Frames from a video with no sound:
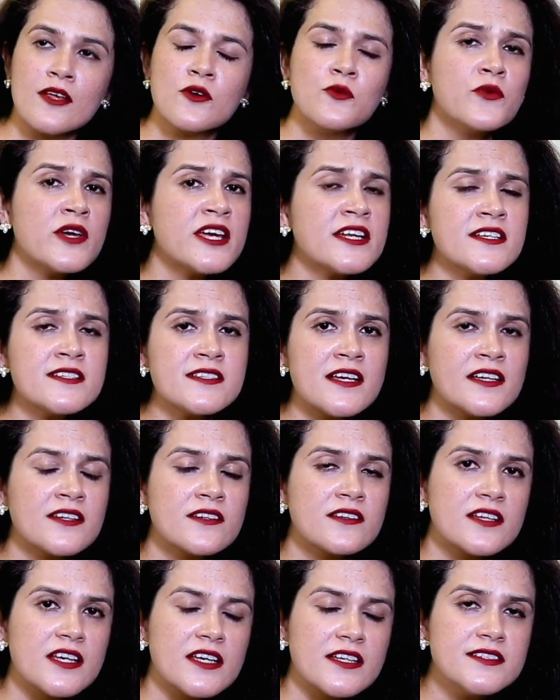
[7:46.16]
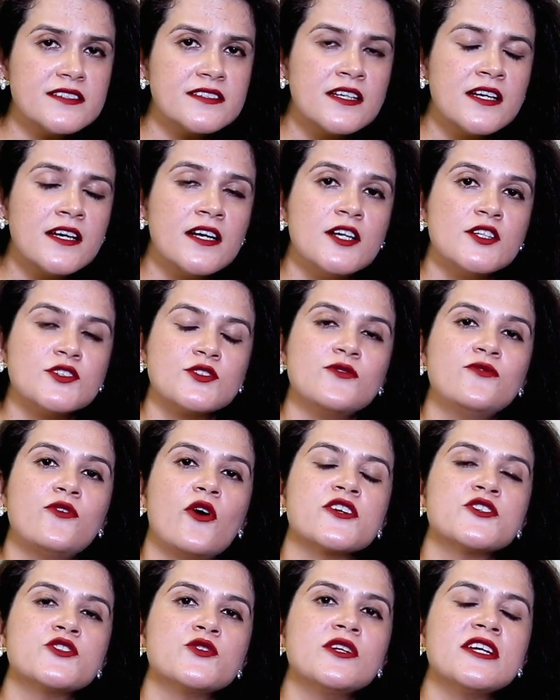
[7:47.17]
various other things. So
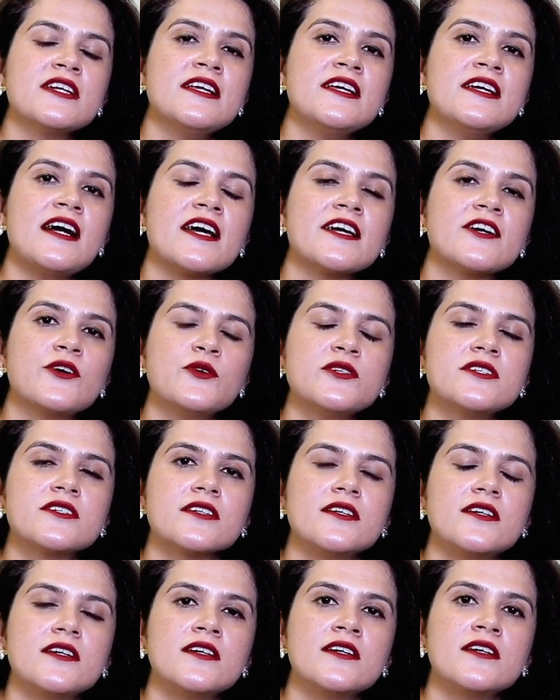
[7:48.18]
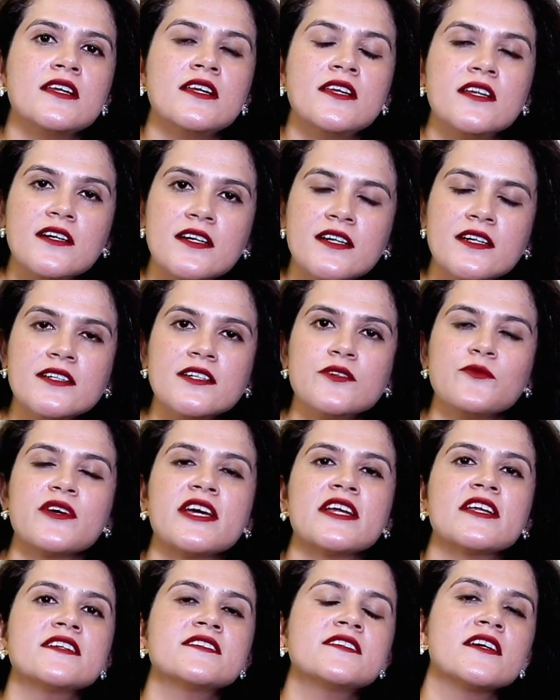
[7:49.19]
fortunately, I could learn
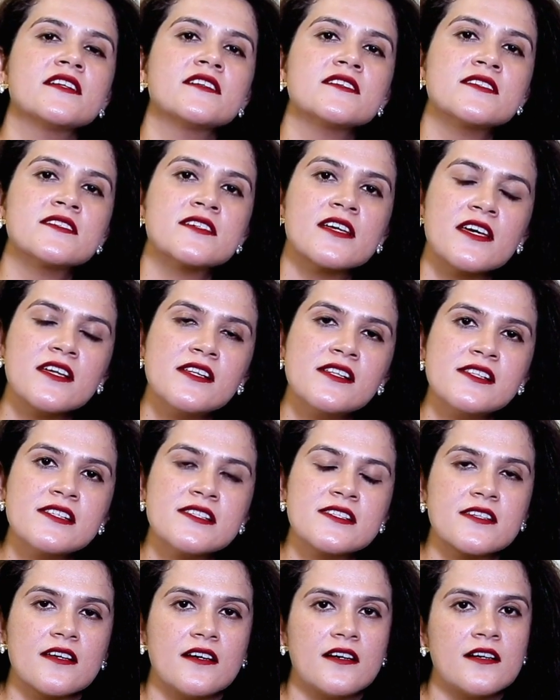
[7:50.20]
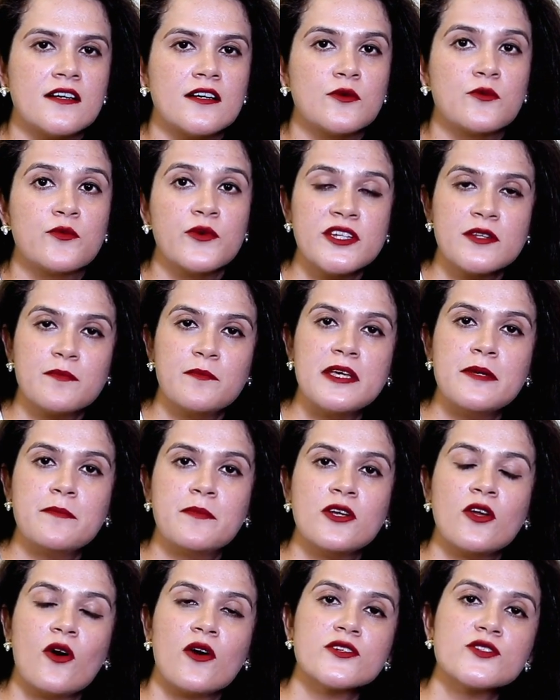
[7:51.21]
various other skills with
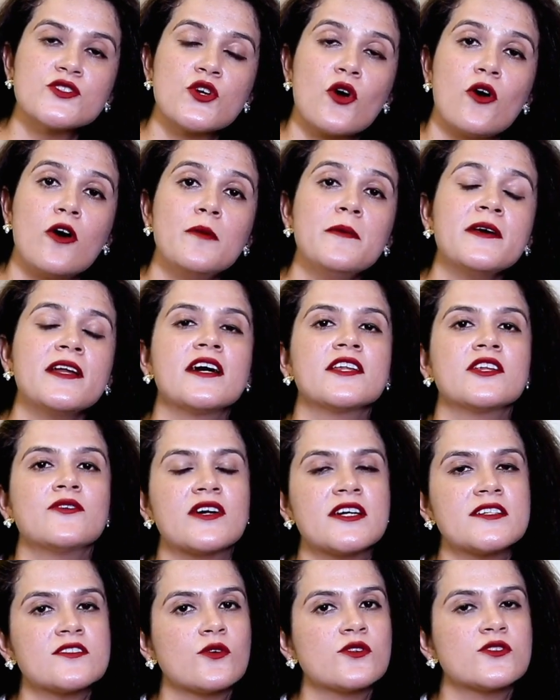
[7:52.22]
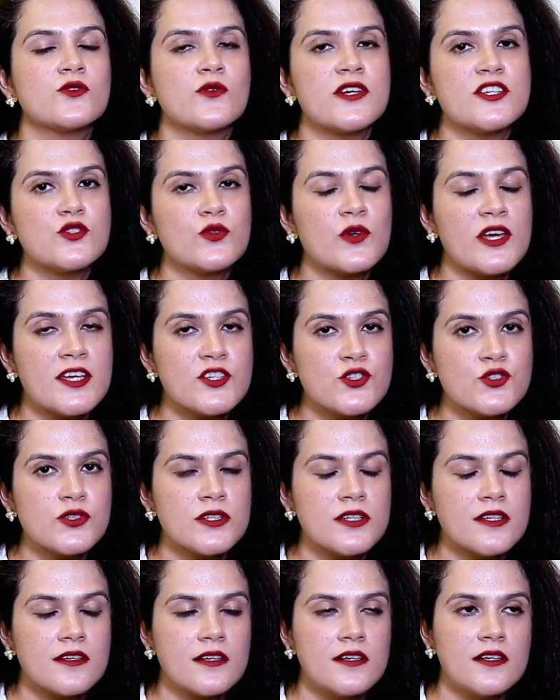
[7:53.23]
people on job, and otherwise also
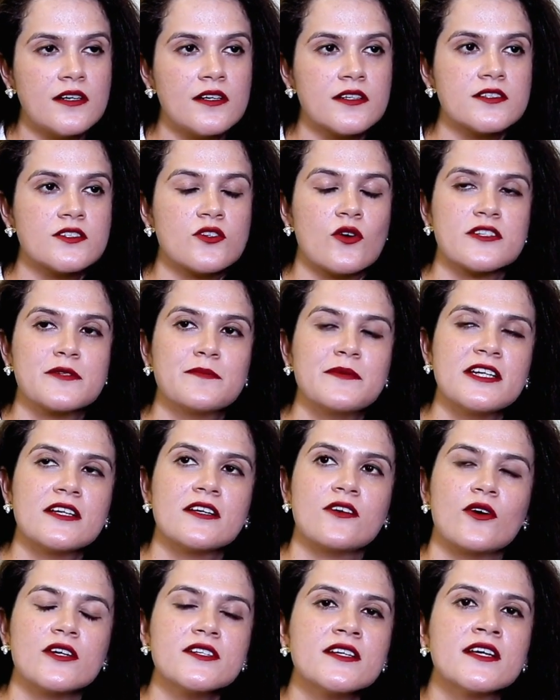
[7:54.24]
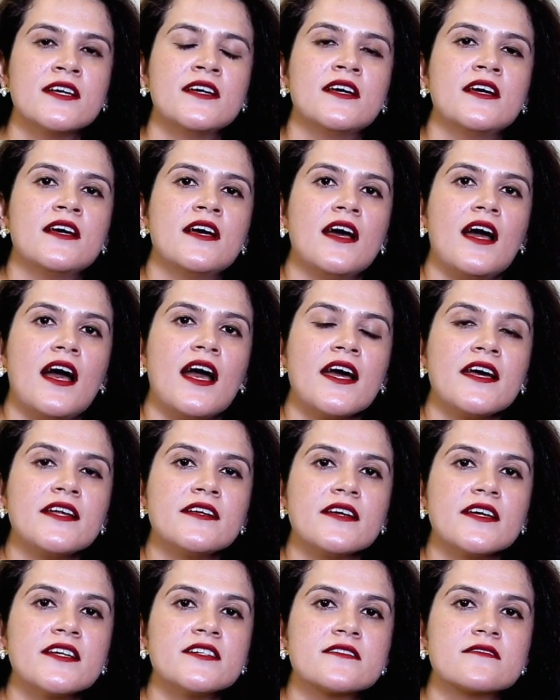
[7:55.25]
education taught me a lot.
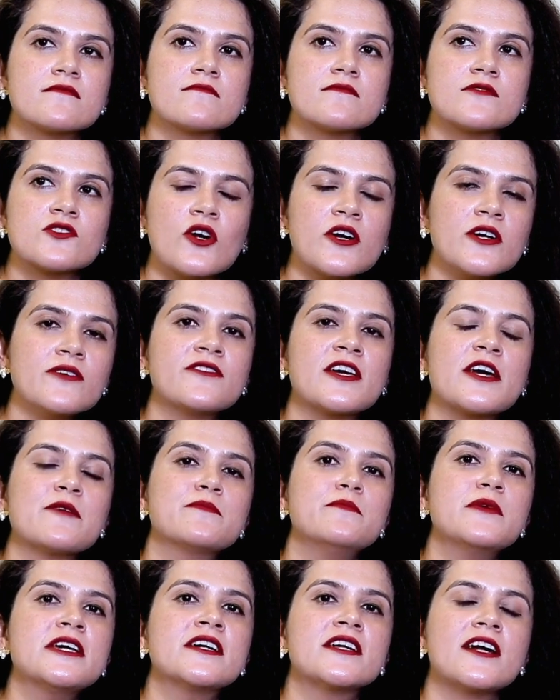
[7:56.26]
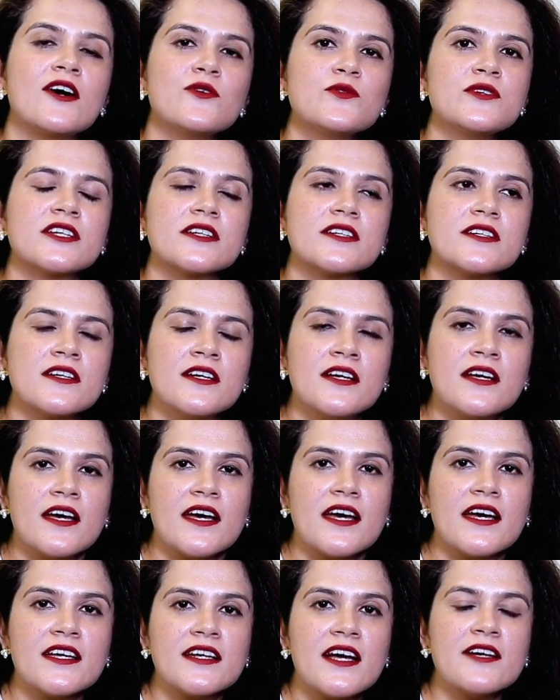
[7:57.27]
And it sort of kept me grounded.
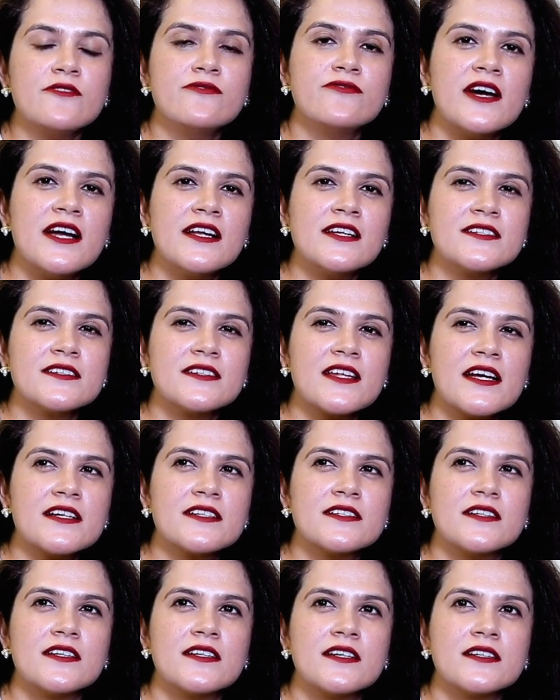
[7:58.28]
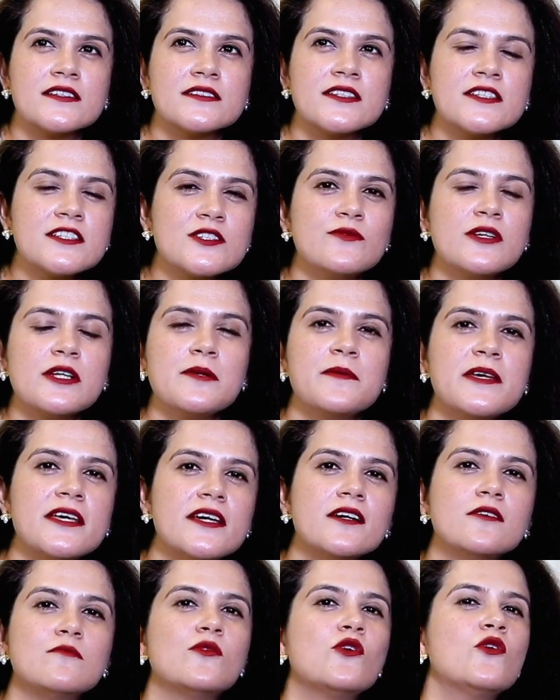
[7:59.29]
And I felt that this will
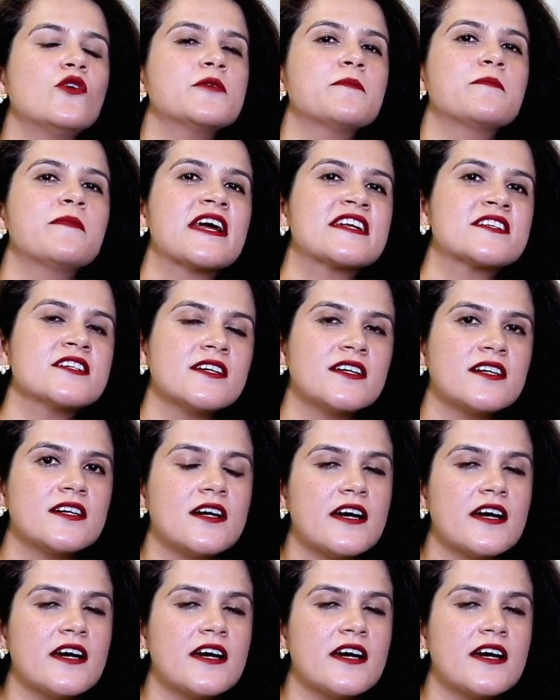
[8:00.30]
be a more better